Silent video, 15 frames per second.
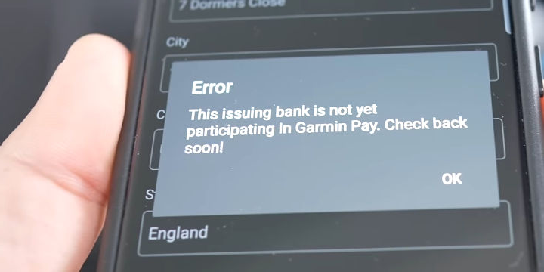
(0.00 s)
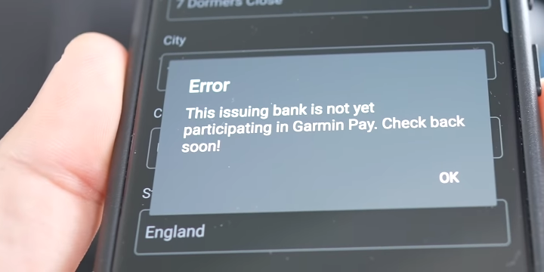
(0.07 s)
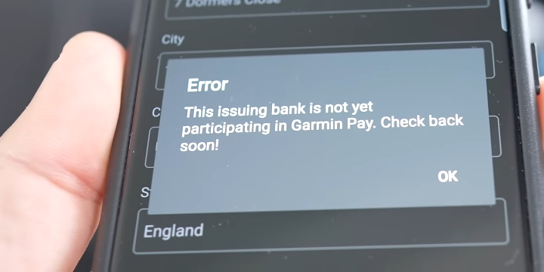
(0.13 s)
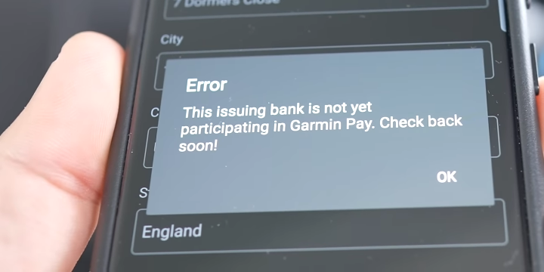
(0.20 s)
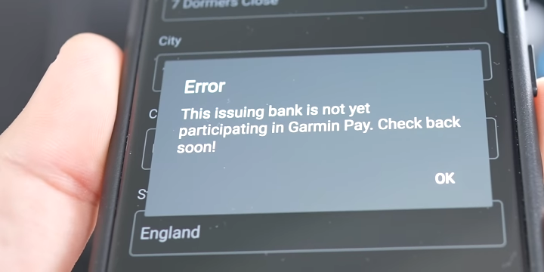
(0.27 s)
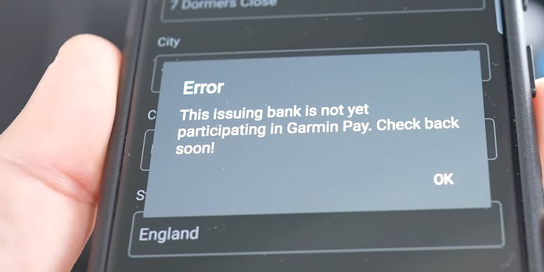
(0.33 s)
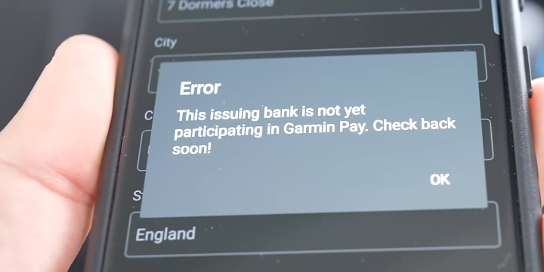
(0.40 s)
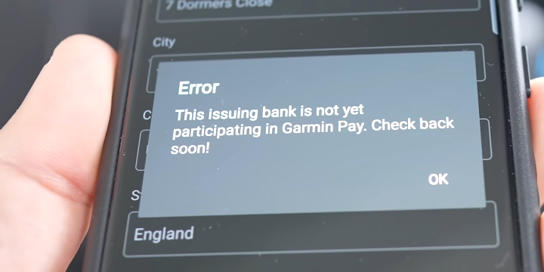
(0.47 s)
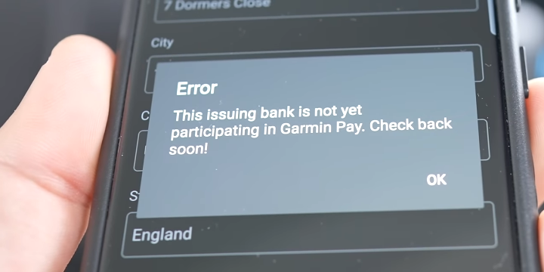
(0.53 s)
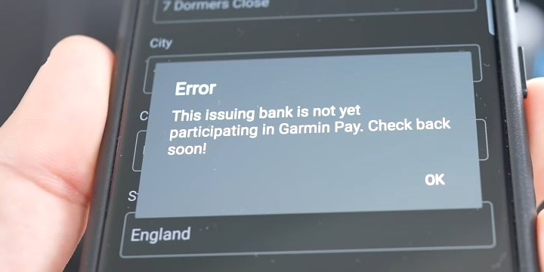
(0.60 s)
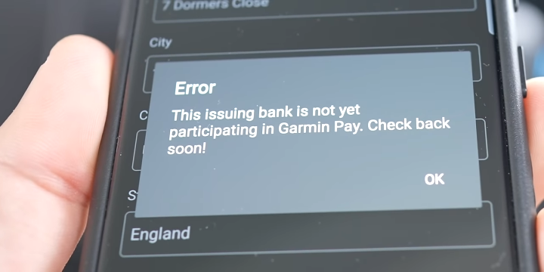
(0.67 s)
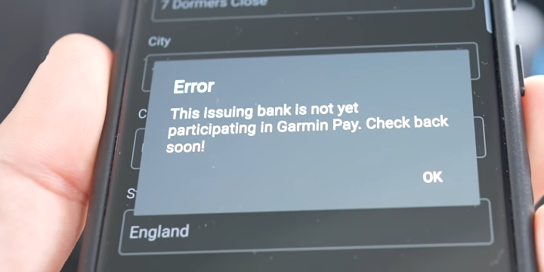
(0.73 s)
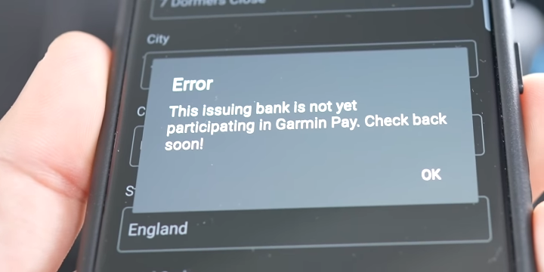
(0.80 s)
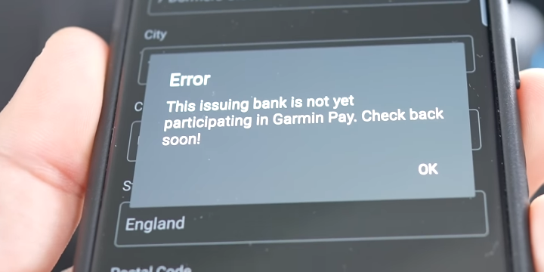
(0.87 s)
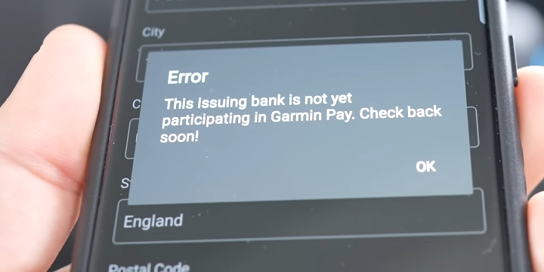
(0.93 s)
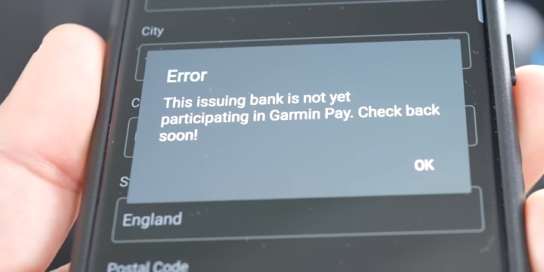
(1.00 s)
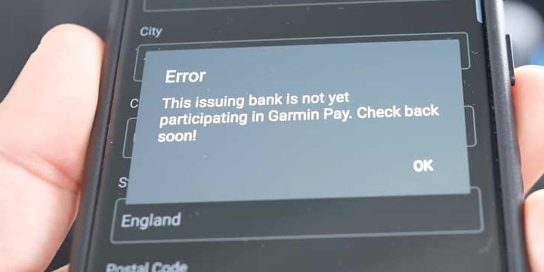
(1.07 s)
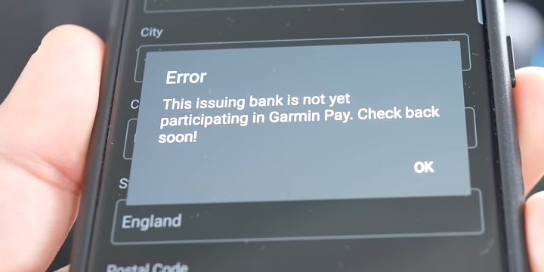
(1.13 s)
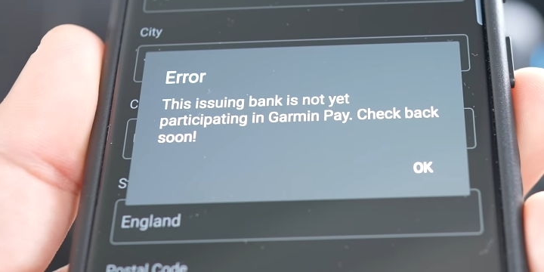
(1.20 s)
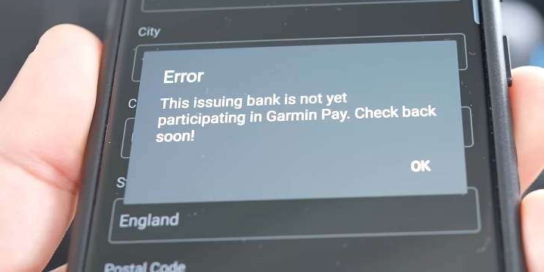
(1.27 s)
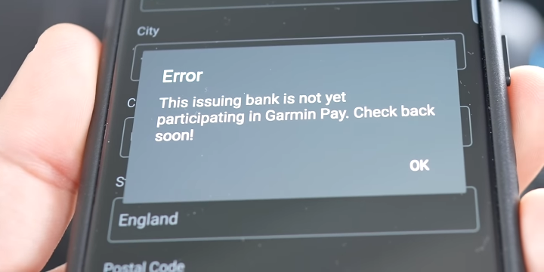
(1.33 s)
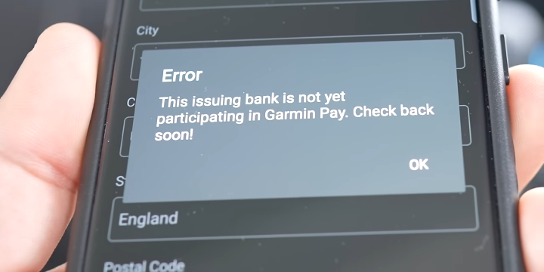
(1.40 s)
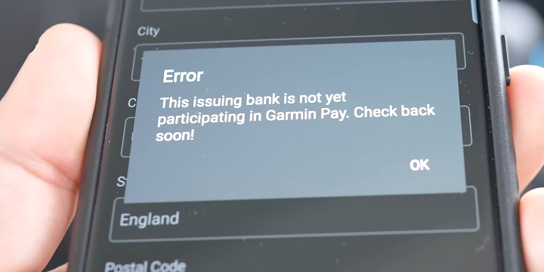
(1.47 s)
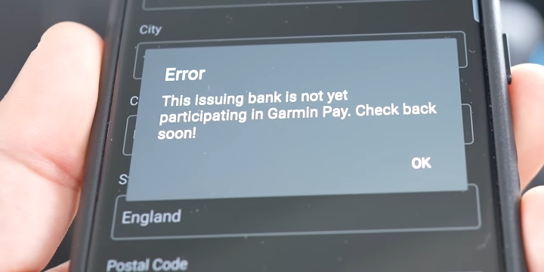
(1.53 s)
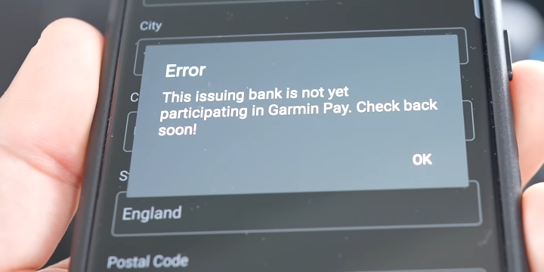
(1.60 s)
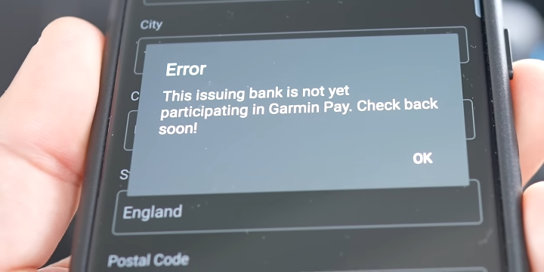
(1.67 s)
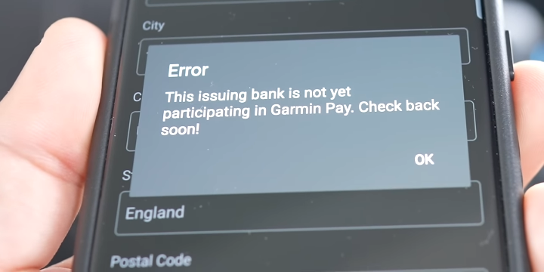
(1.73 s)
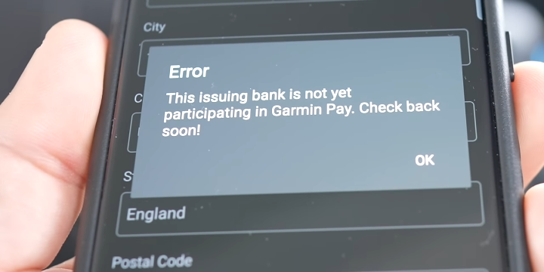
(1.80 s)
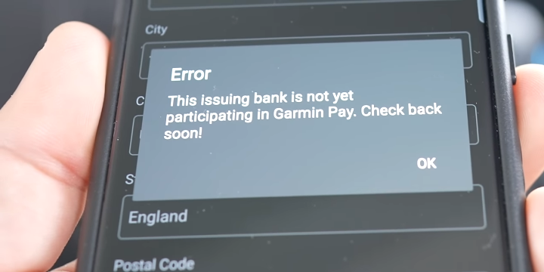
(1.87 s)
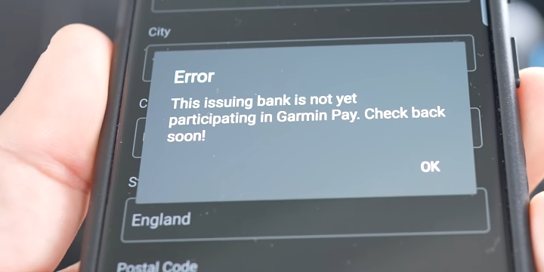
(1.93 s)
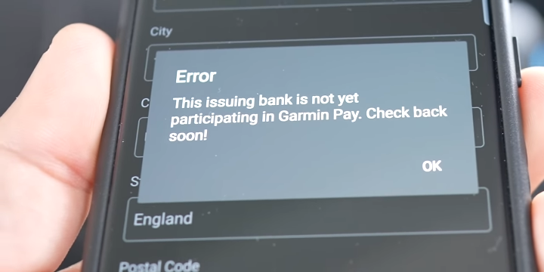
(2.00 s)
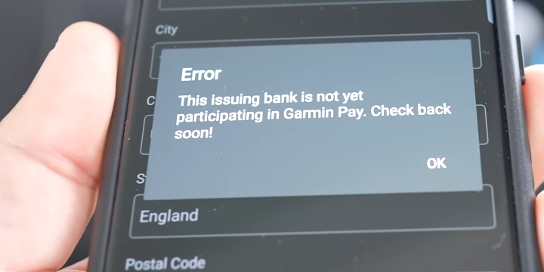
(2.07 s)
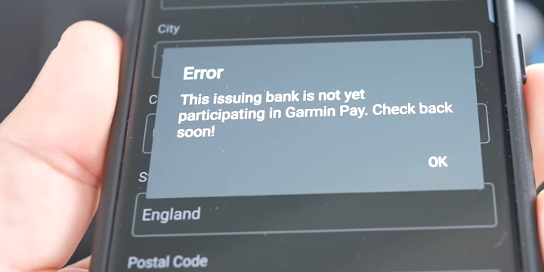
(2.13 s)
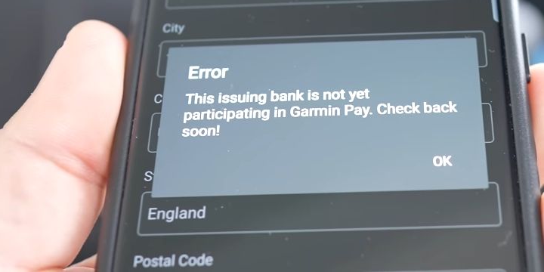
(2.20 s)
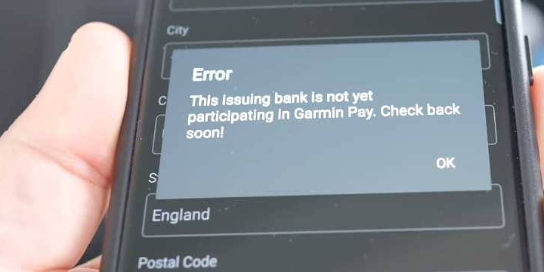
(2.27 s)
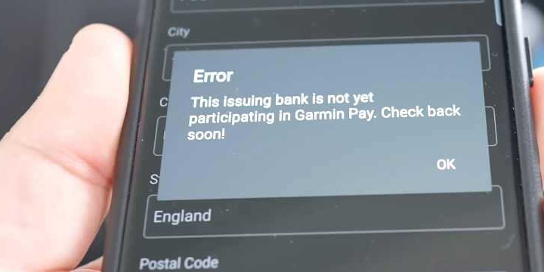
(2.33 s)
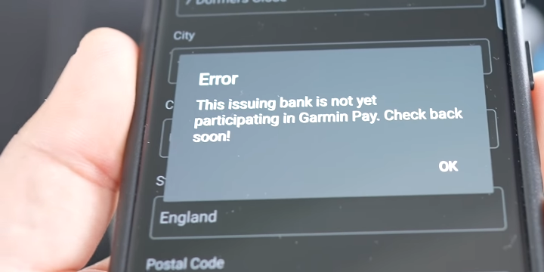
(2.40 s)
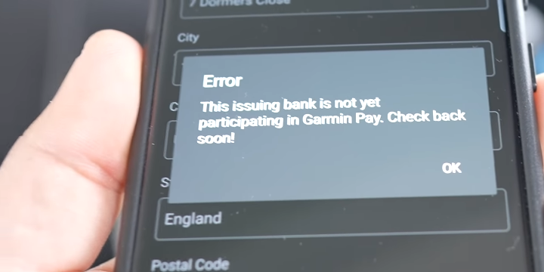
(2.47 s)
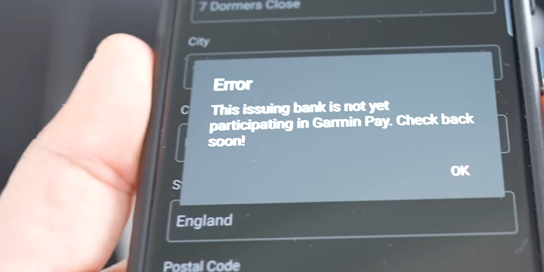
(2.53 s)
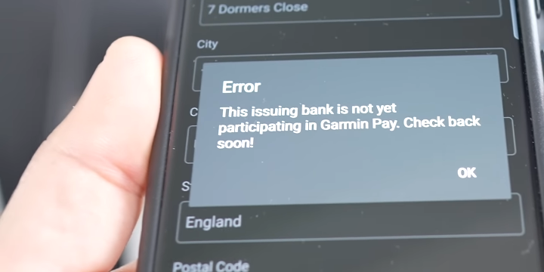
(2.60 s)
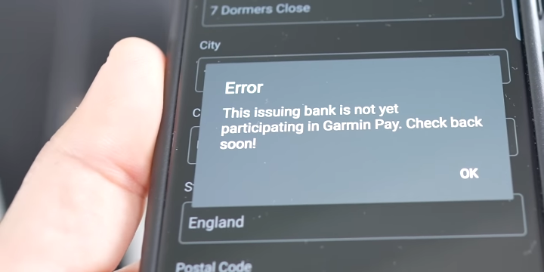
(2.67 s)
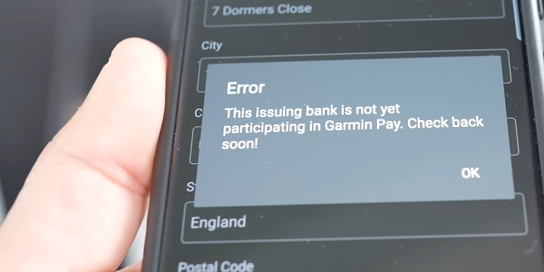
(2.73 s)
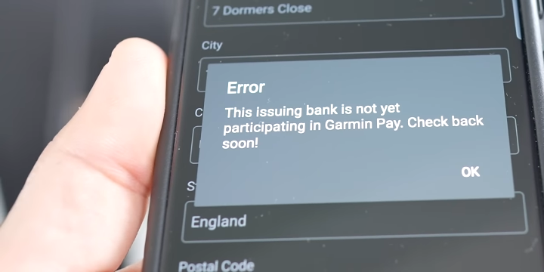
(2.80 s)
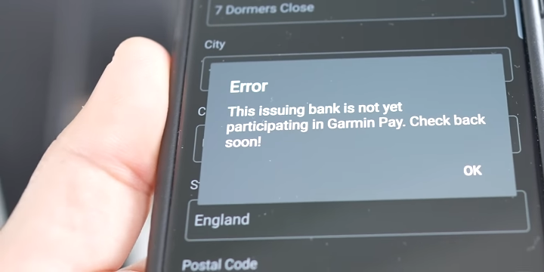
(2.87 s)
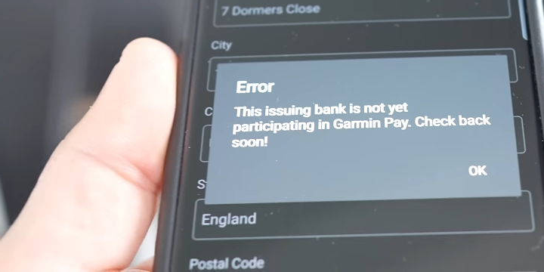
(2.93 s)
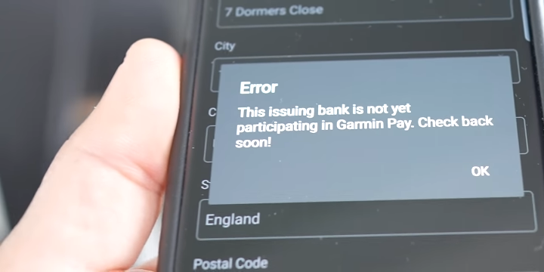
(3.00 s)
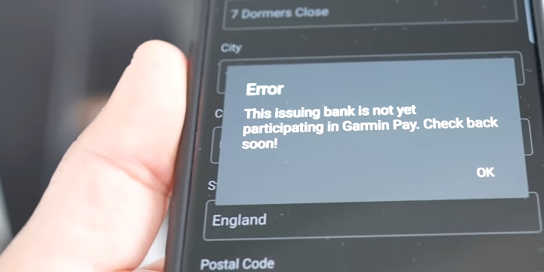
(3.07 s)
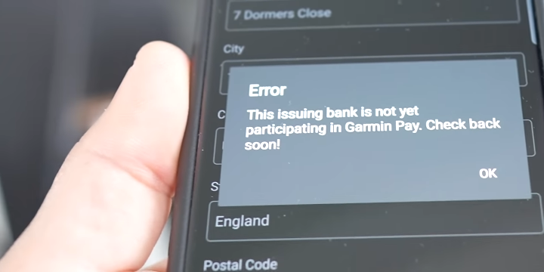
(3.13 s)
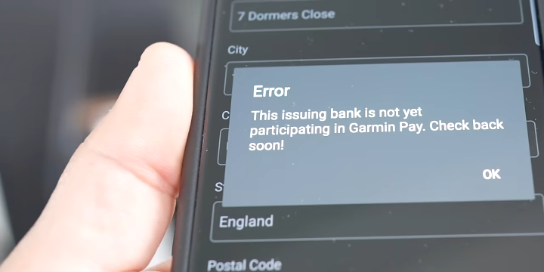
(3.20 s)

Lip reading: Nobody's mouth can be seen.